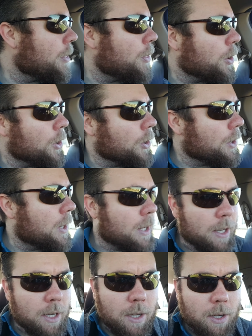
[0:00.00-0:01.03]
the
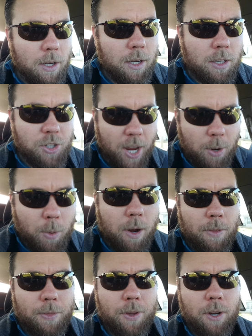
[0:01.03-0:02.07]
3rd.
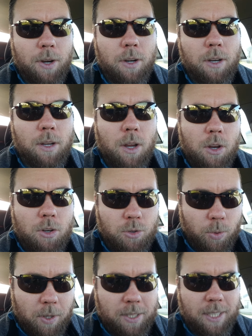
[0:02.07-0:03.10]
January the 3rd,
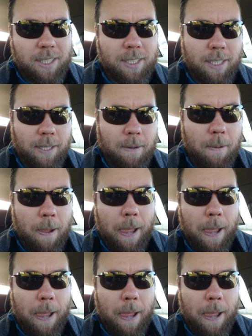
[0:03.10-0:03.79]
2016.